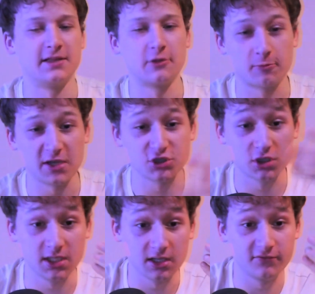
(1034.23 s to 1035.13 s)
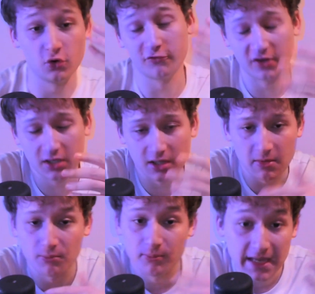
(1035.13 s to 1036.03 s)
especially if you're thinking about
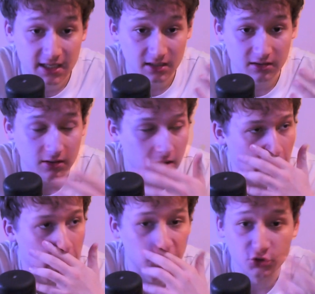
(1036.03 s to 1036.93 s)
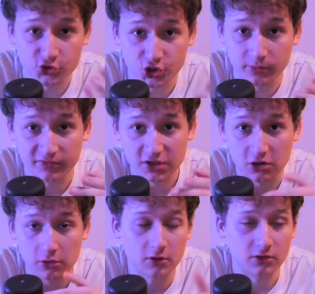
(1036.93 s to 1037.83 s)
making YouTube
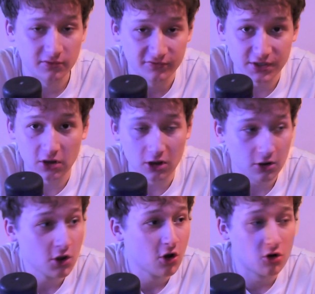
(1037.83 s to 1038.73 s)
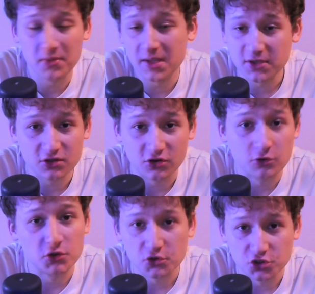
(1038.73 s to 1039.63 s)
videos on the VR, or maybe you do
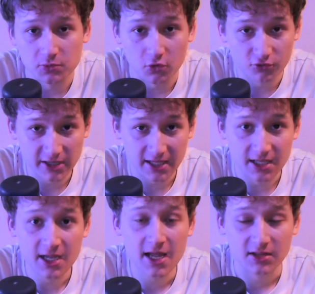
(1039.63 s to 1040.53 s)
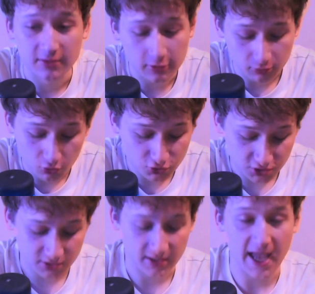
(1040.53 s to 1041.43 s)
YouTube already, this will
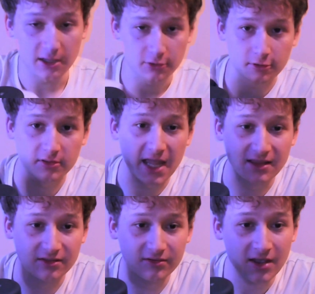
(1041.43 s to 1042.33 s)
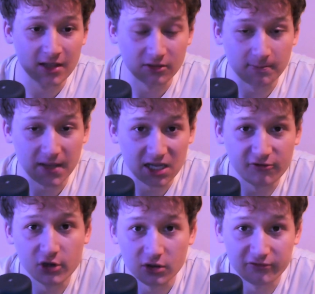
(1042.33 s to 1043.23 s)
just extend the
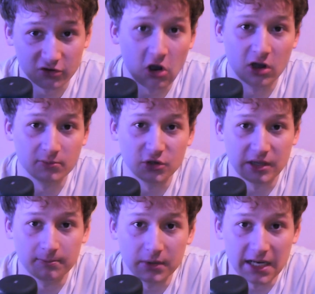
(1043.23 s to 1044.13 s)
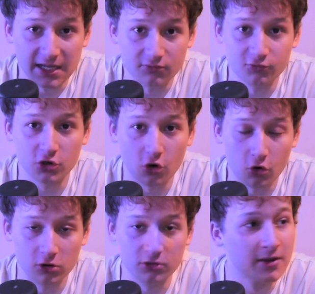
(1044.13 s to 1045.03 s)
period of time you can play and
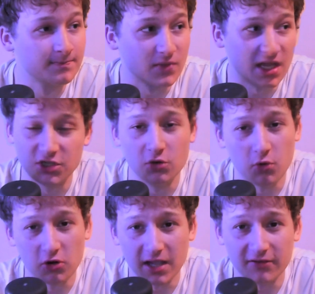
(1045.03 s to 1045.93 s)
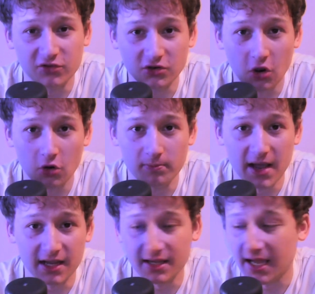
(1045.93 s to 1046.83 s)
record, and you won't have to go
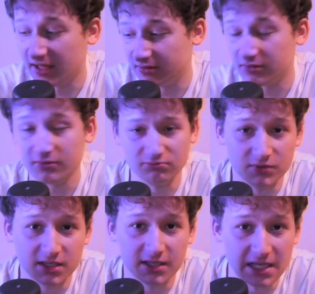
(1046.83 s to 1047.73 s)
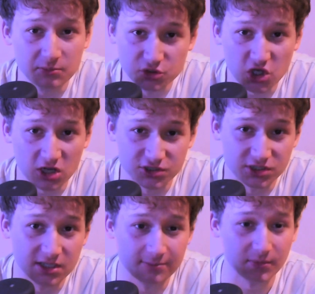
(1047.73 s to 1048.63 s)
back and keep charging
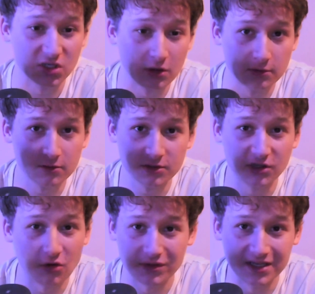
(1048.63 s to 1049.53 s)
it because you don't need